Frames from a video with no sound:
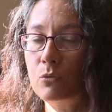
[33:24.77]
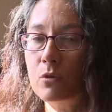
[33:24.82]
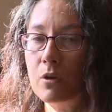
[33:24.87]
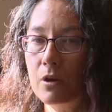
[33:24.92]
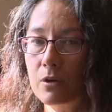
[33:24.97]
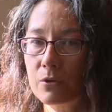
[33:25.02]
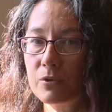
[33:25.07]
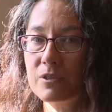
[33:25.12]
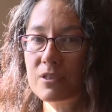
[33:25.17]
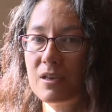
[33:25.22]

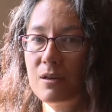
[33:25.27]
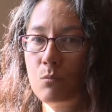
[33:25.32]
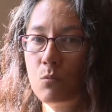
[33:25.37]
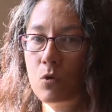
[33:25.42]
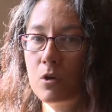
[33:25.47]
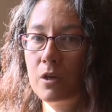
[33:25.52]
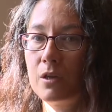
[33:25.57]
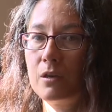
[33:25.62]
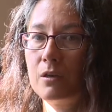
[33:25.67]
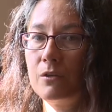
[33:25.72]
know
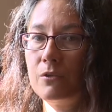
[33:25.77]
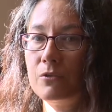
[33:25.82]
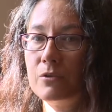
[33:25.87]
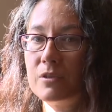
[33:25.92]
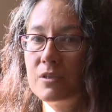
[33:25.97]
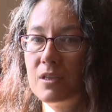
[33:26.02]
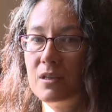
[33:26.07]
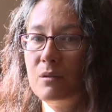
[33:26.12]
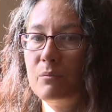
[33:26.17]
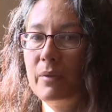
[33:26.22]
someone
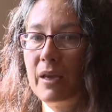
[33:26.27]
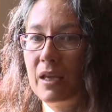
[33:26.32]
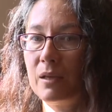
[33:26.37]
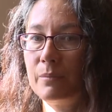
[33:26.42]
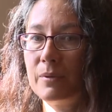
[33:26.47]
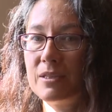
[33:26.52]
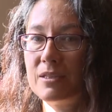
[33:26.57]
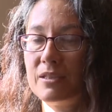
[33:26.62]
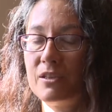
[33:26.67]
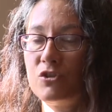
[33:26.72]
who's in a bad
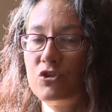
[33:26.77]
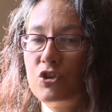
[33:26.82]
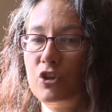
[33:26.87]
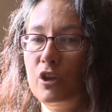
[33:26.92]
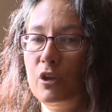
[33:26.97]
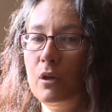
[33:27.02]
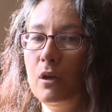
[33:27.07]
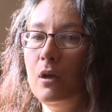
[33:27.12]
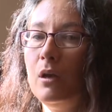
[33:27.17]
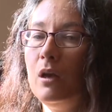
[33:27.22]

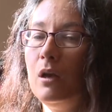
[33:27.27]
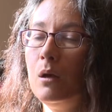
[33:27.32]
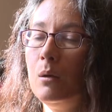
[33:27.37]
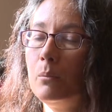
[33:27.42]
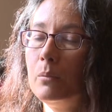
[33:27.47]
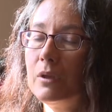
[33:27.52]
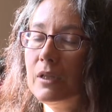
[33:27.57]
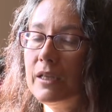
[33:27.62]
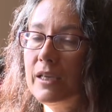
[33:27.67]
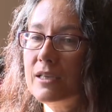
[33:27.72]
position,
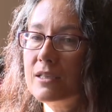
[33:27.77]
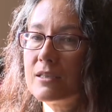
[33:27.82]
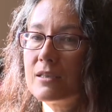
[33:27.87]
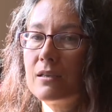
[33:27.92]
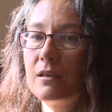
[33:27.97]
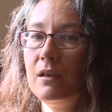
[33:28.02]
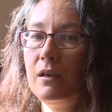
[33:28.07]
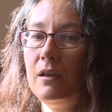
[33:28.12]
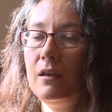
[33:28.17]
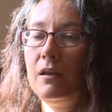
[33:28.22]
please
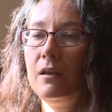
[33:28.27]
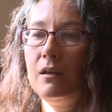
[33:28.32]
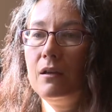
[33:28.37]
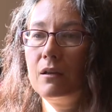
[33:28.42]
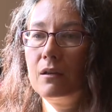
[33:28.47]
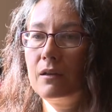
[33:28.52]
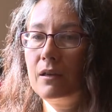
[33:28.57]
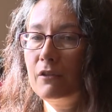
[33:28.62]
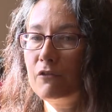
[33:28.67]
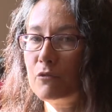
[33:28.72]

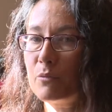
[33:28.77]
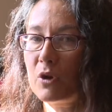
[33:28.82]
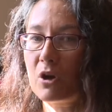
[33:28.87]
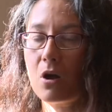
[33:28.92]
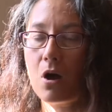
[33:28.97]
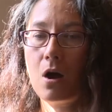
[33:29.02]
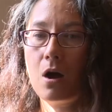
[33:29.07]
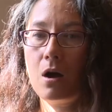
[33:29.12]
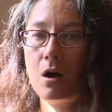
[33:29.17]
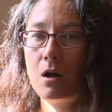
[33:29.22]
give them a
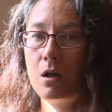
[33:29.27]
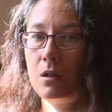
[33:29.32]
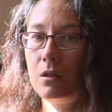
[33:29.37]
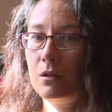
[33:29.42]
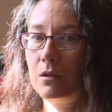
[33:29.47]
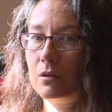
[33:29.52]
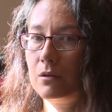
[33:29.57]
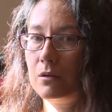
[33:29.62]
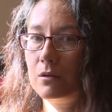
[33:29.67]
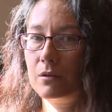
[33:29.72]

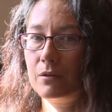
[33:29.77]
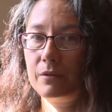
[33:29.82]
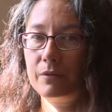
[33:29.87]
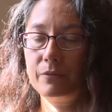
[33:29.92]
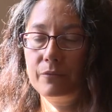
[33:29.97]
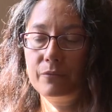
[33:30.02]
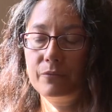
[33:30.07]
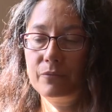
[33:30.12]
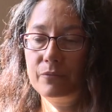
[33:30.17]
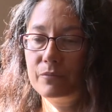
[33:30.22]
call,
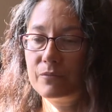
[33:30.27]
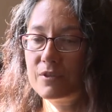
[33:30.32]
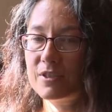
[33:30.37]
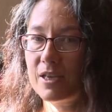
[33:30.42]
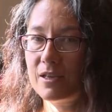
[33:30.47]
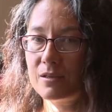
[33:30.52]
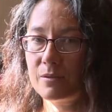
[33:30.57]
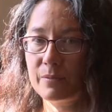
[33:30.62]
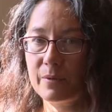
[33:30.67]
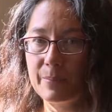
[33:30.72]

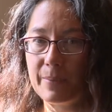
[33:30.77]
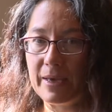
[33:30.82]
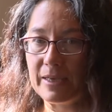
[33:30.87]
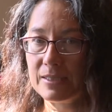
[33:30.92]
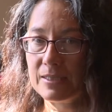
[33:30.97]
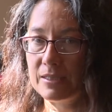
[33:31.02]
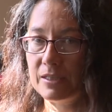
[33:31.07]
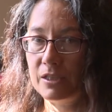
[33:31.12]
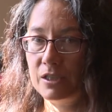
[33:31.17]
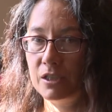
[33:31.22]
send them a
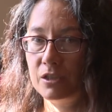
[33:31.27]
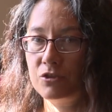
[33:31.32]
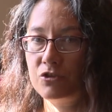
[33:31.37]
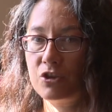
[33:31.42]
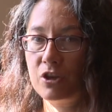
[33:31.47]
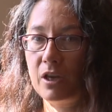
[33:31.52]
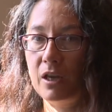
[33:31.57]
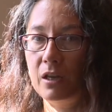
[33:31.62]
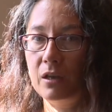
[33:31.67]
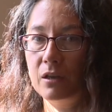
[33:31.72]
message,
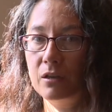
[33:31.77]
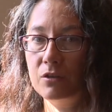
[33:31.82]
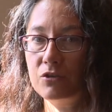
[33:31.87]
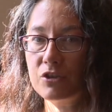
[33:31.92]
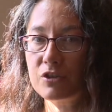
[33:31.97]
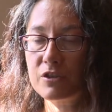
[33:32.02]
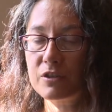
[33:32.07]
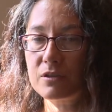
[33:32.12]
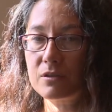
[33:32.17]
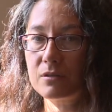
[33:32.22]
and
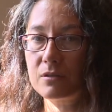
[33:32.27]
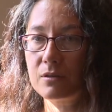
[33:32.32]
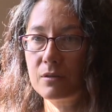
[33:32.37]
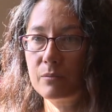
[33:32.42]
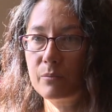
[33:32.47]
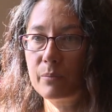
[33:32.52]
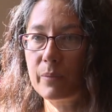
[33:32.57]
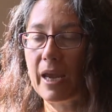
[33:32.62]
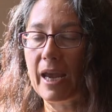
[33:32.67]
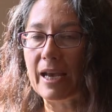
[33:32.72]
just
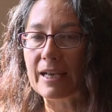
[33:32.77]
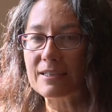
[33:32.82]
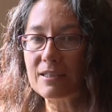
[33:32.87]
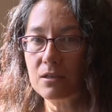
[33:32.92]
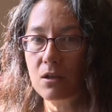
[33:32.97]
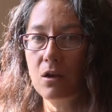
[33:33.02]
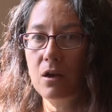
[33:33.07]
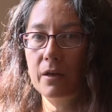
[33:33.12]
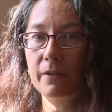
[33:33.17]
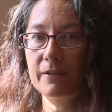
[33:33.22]
pass
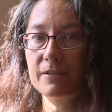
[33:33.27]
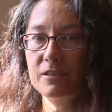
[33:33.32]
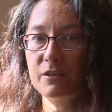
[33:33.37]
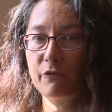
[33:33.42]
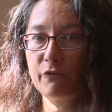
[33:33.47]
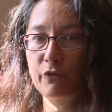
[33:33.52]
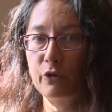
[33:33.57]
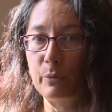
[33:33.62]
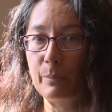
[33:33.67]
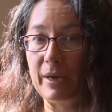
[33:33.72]
along this
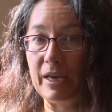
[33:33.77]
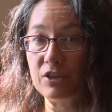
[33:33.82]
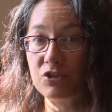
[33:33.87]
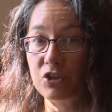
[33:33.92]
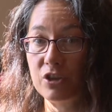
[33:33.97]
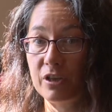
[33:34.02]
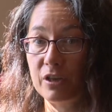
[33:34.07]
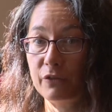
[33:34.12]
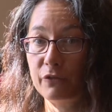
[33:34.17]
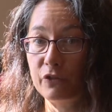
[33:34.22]

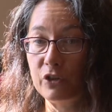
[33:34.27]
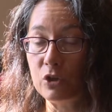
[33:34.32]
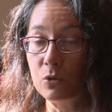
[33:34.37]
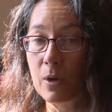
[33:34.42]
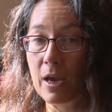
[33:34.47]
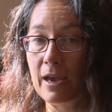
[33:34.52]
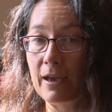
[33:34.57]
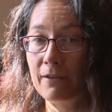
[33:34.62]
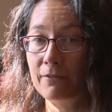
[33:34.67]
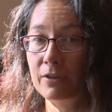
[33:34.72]
information if you
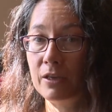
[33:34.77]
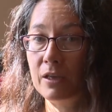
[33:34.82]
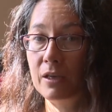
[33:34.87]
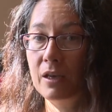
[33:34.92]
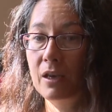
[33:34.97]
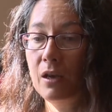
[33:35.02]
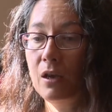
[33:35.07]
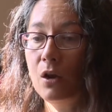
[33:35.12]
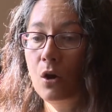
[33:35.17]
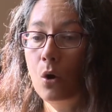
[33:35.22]
have
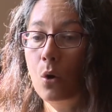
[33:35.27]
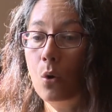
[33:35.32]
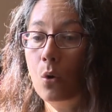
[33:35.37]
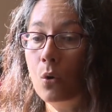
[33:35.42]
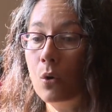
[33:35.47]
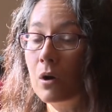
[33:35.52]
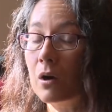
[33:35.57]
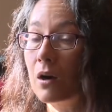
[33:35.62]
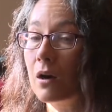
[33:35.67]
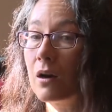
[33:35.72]
it,
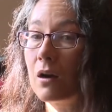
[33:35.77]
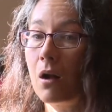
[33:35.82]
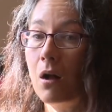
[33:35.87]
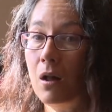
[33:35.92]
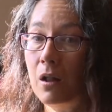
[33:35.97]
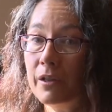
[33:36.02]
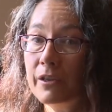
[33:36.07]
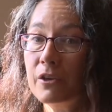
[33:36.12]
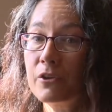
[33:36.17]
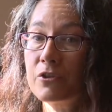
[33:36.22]
or
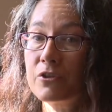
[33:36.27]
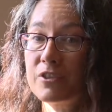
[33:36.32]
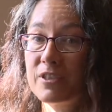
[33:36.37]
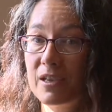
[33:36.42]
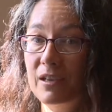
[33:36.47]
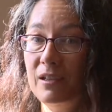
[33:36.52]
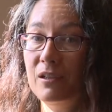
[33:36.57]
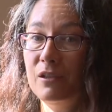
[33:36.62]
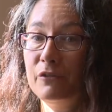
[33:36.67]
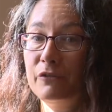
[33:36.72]
call
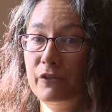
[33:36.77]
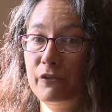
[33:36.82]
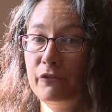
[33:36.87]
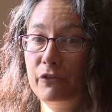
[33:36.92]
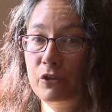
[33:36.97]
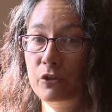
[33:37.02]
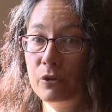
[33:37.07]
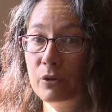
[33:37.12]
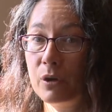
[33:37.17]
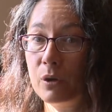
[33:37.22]
yourself if
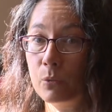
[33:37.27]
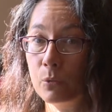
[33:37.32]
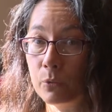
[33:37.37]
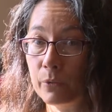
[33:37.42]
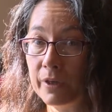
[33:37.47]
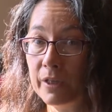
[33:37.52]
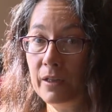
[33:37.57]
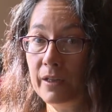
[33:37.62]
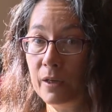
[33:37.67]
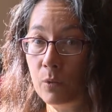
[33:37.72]
you're
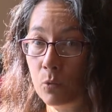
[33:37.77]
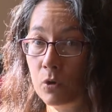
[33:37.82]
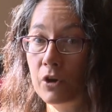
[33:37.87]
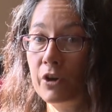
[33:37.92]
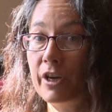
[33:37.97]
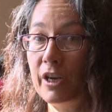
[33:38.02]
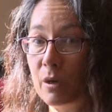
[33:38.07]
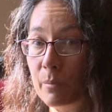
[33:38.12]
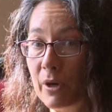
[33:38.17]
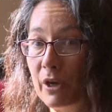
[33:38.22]
really
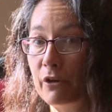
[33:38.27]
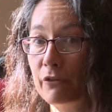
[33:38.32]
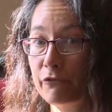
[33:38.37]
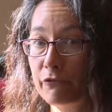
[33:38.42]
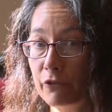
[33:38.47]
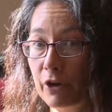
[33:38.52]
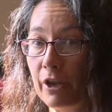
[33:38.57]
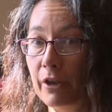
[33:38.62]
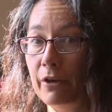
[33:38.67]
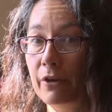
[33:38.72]
worried about a
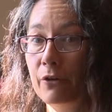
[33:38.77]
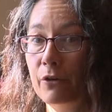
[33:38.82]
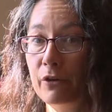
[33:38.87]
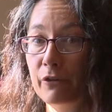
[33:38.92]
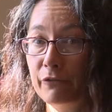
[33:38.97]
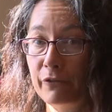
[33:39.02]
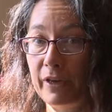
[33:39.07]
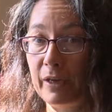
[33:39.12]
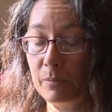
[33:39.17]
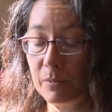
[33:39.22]
friend or a
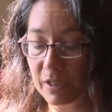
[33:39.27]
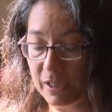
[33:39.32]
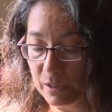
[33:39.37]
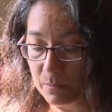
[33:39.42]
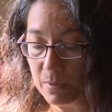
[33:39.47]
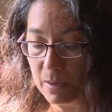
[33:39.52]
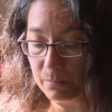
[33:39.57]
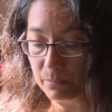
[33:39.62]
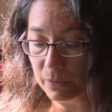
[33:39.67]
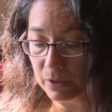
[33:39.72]
family
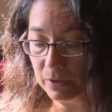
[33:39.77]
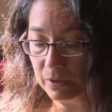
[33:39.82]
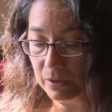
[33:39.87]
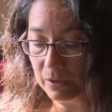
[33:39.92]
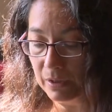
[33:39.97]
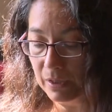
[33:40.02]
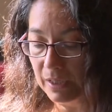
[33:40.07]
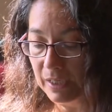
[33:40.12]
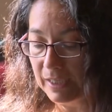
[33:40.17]
member.